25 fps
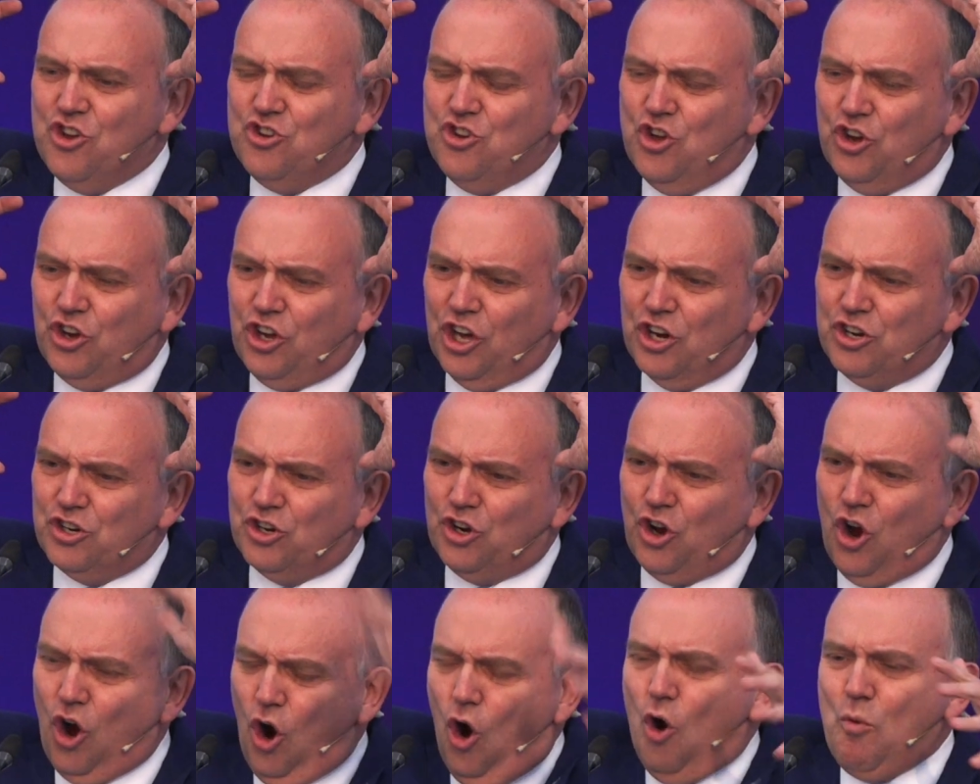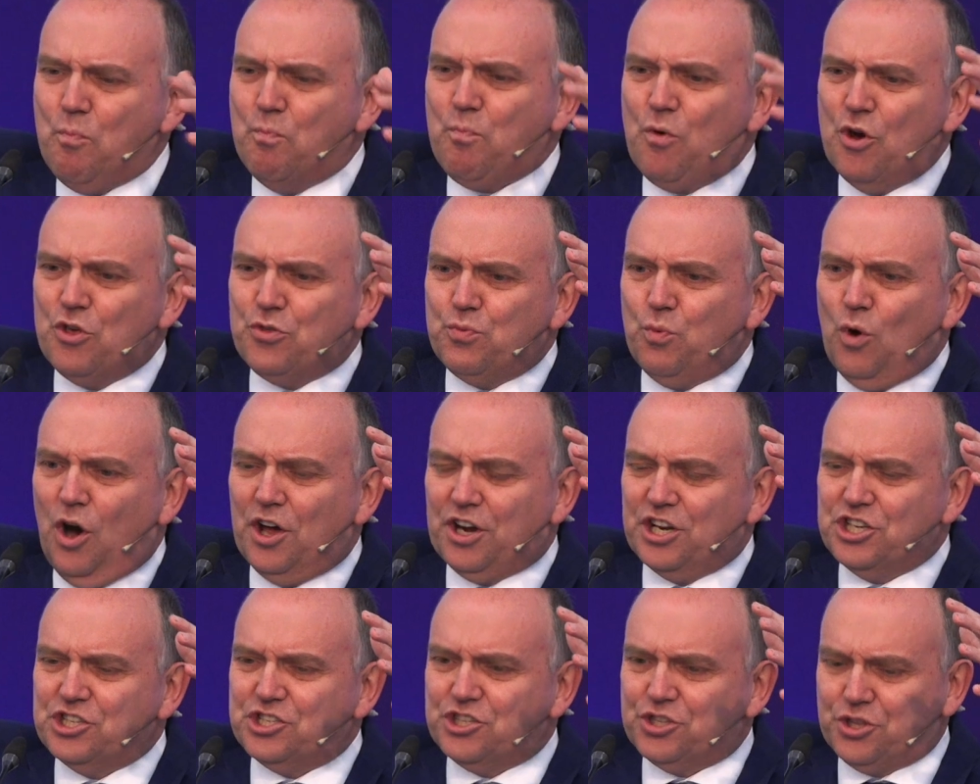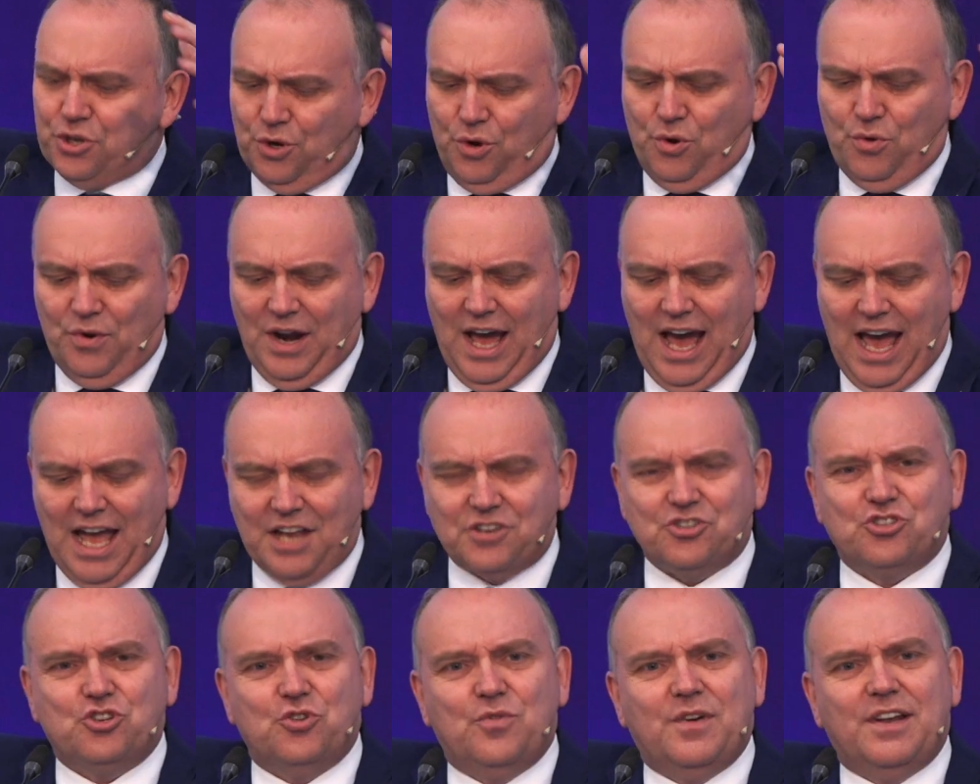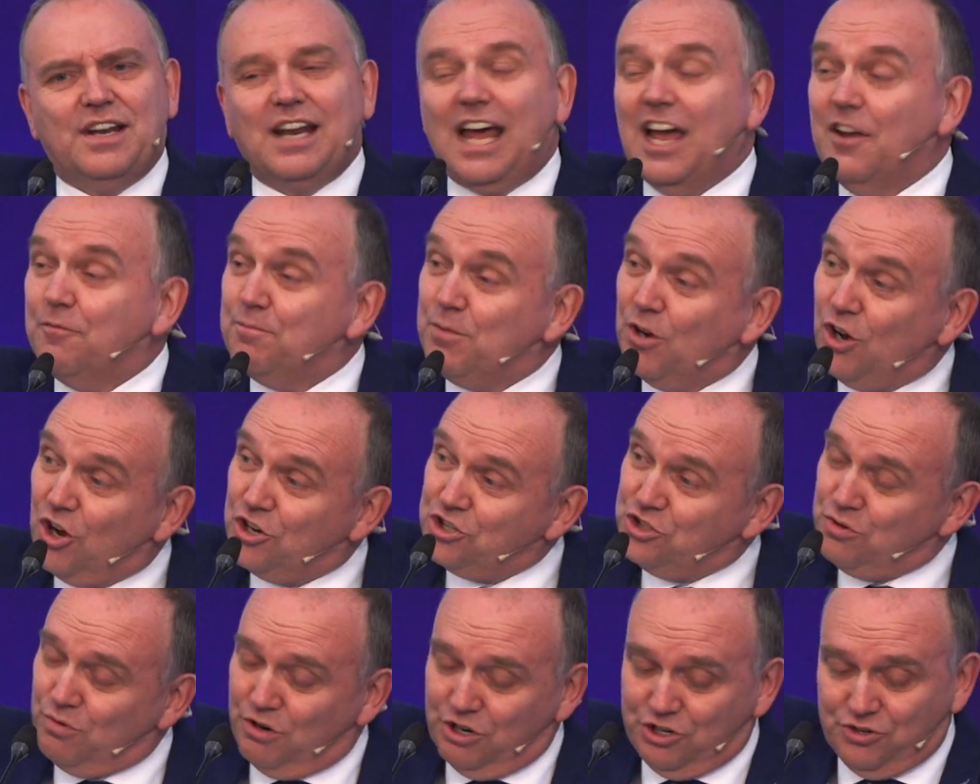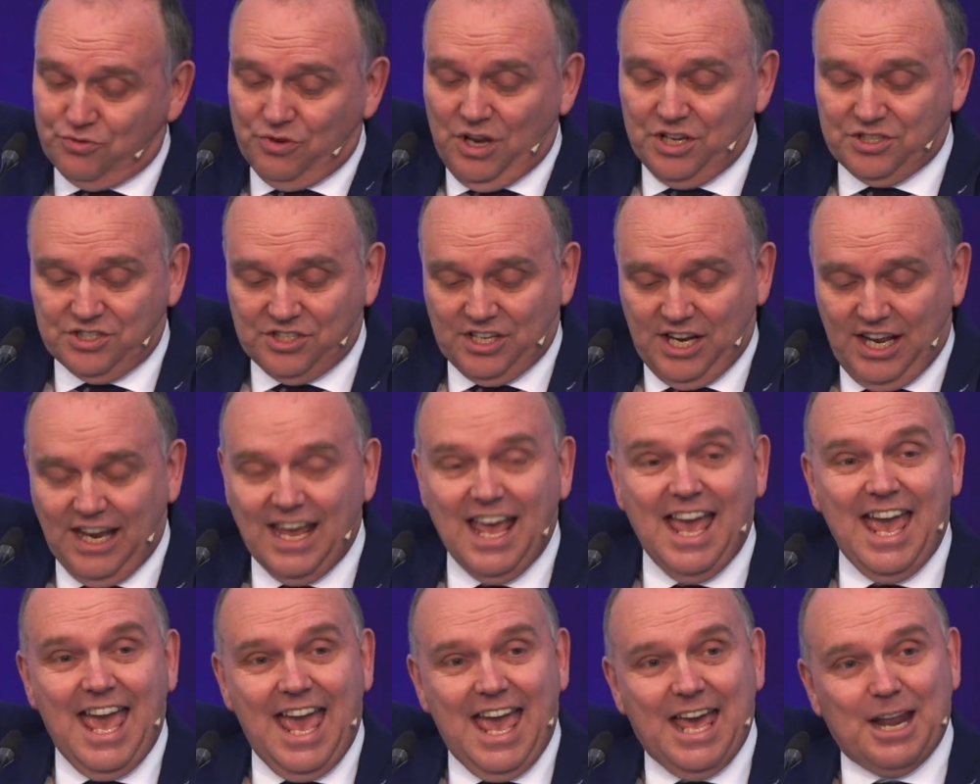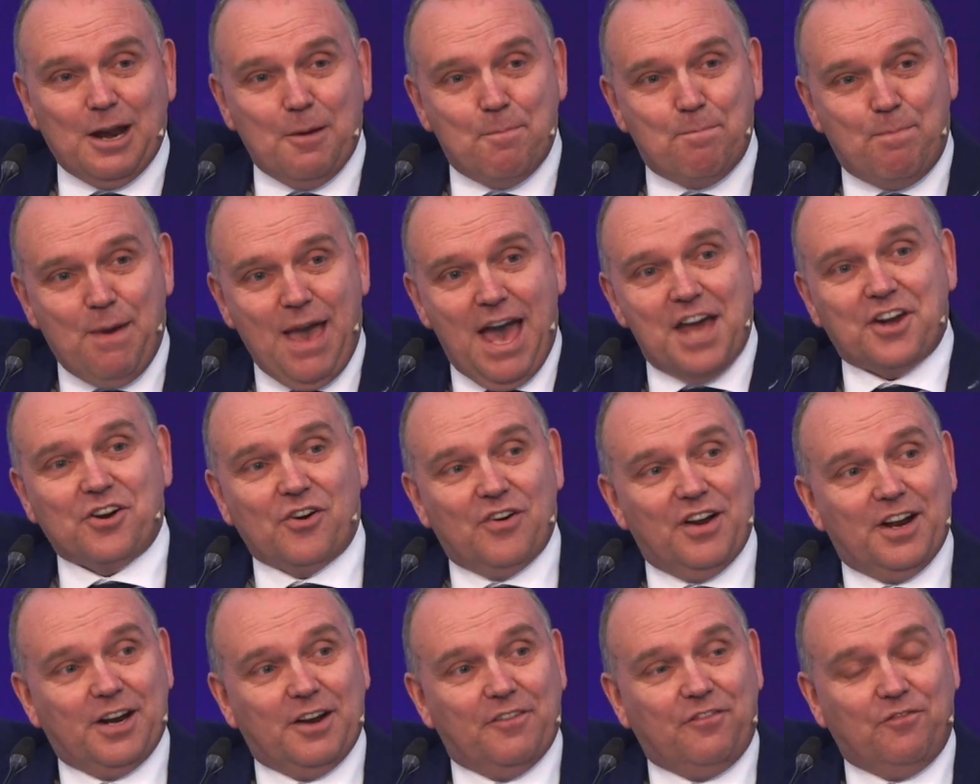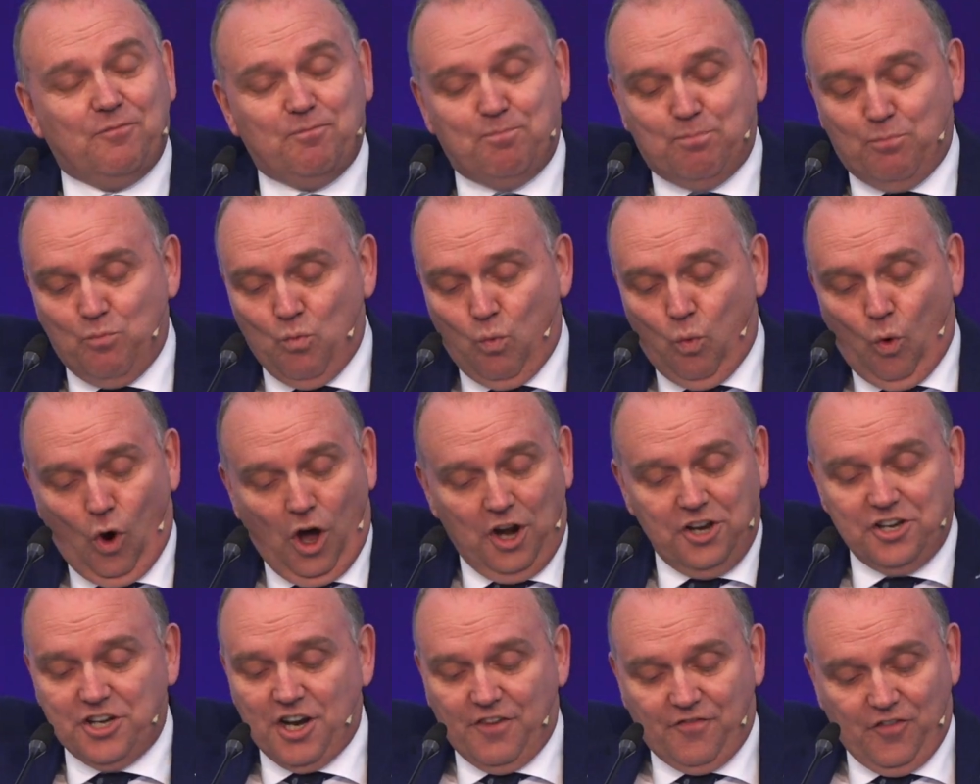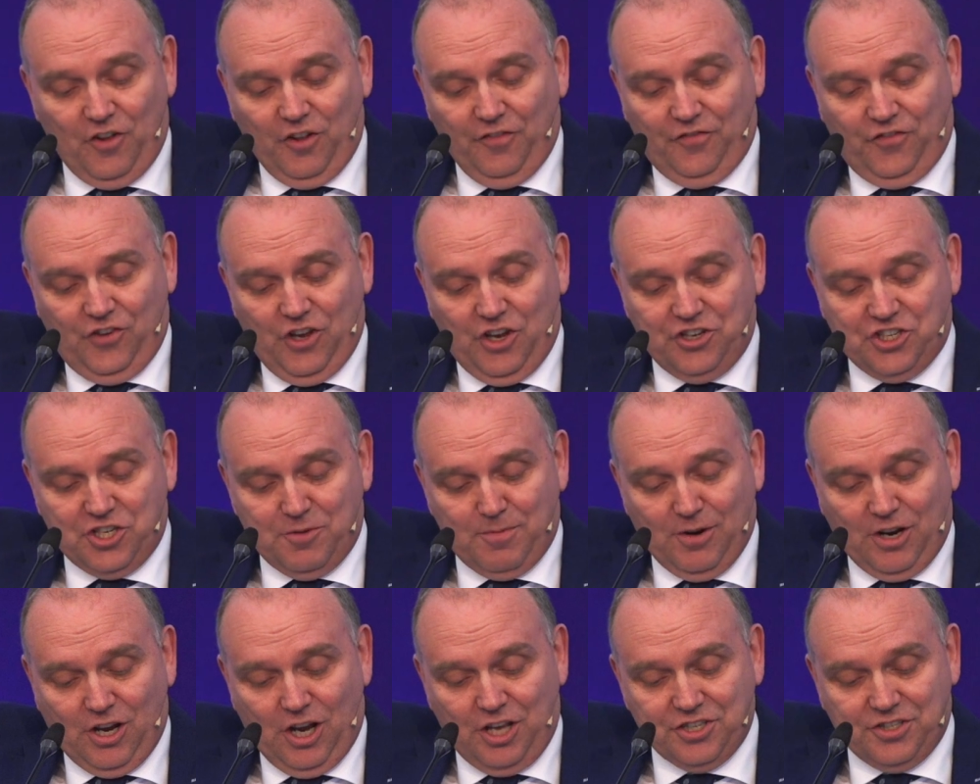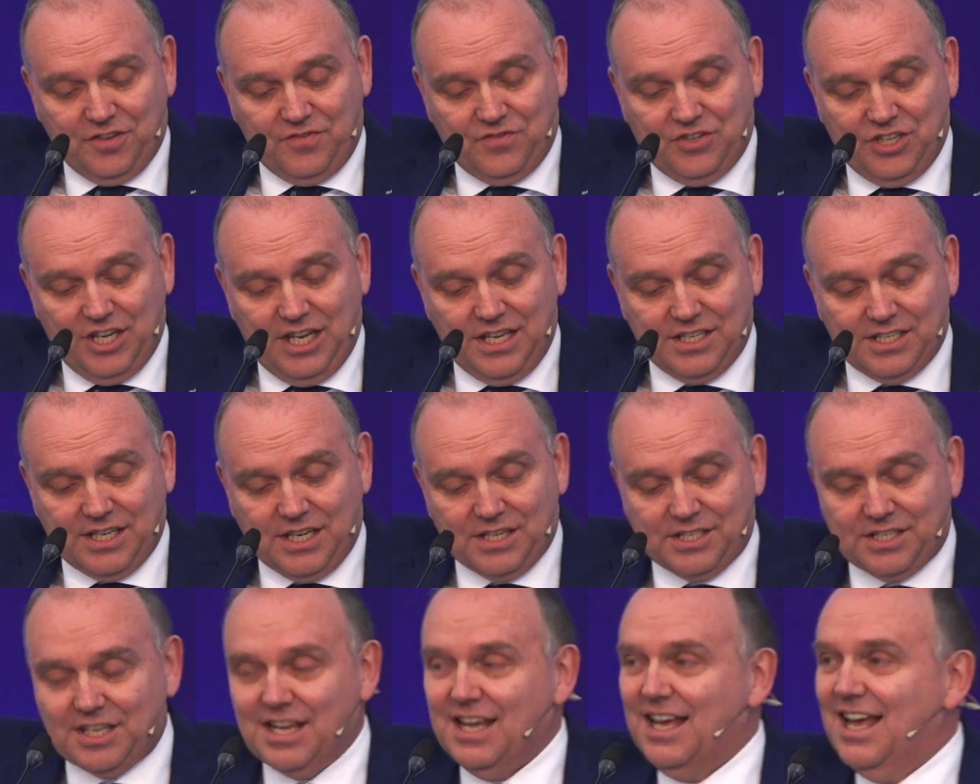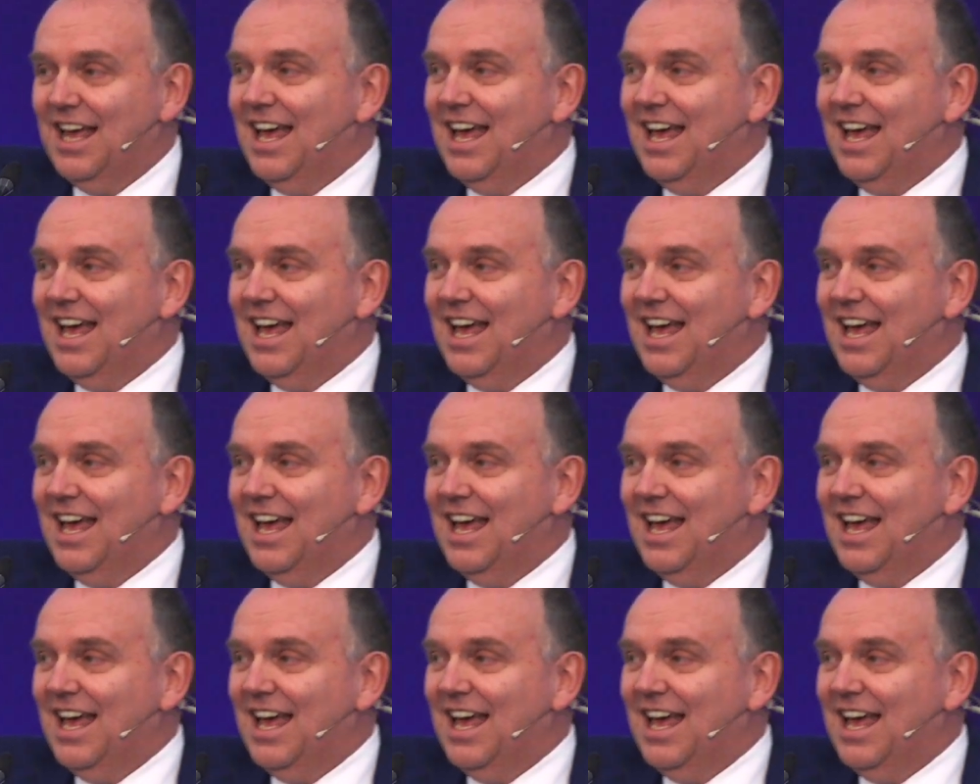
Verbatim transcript: you can cope with what is thrown at you in life because you are trusting in a better and a wonderful future because of Jesus.